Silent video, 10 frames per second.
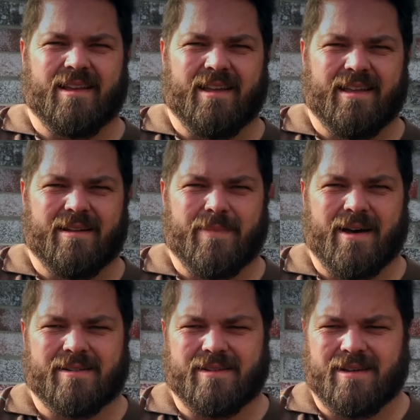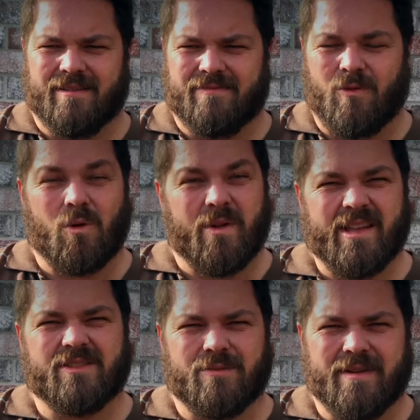in about 4
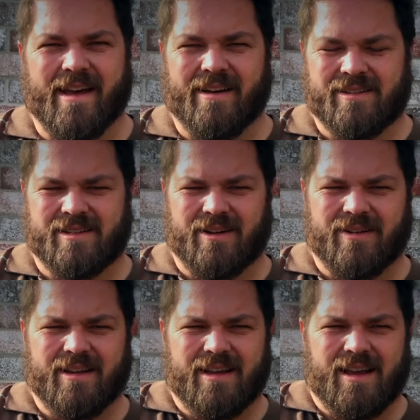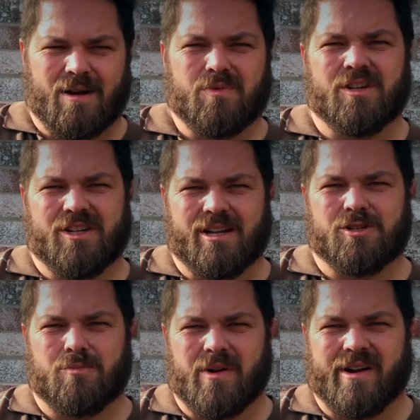weeks from now. So appreciate
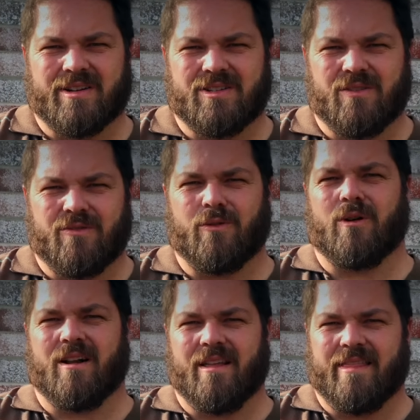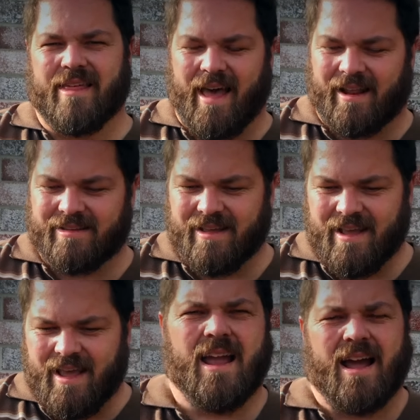your prayers for that.
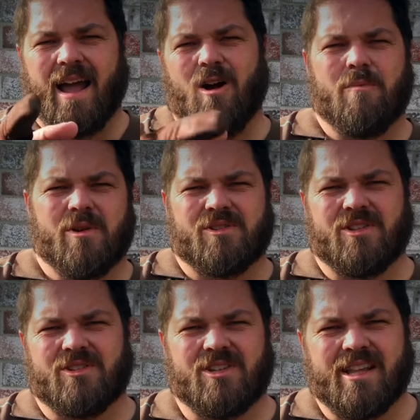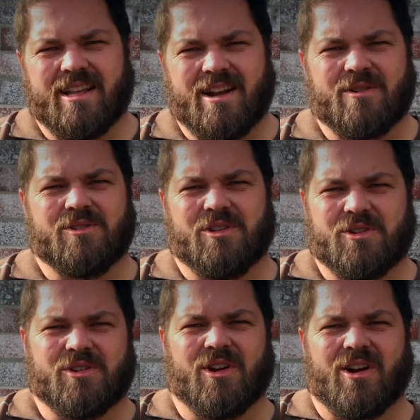Hey, I hope you're still slinging arrows at
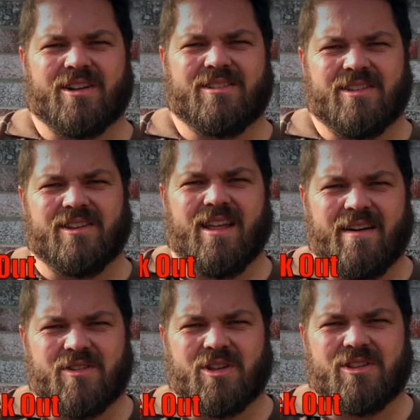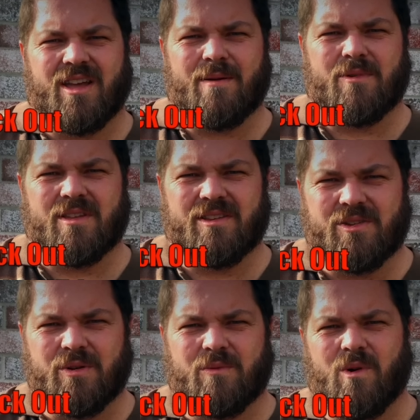your targets and having a good time with it and
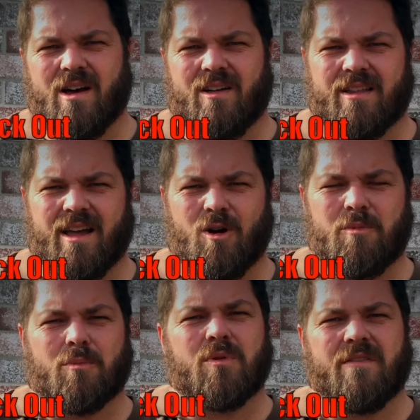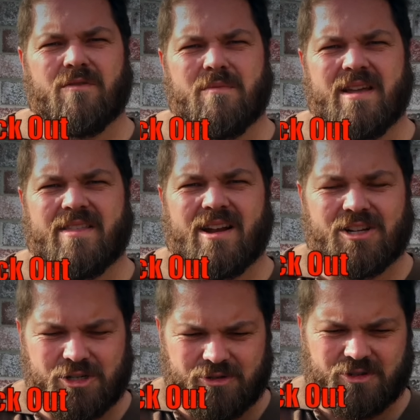doing well. And I hope you'll pray for me that I'll
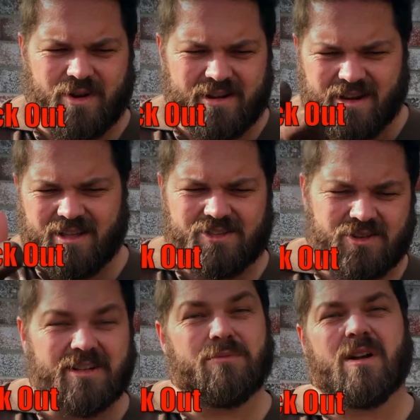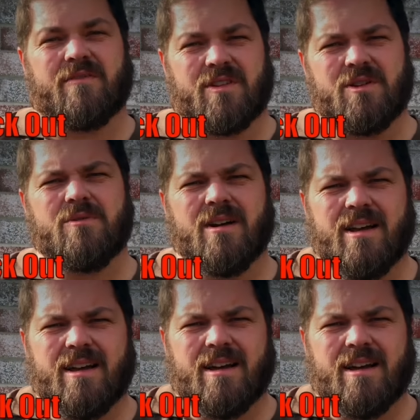shoot straight. And I'll certainly pray for you